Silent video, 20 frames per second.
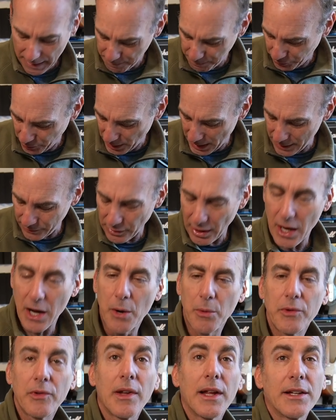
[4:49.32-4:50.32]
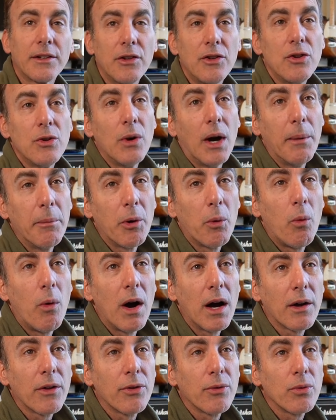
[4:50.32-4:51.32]
So as I always like to do, I'm going to
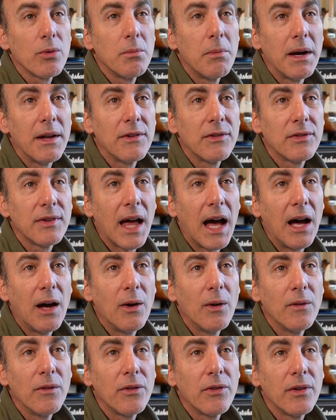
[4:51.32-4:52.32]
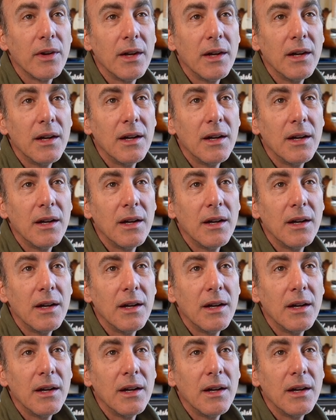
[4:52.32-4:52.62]
walk through my sounds.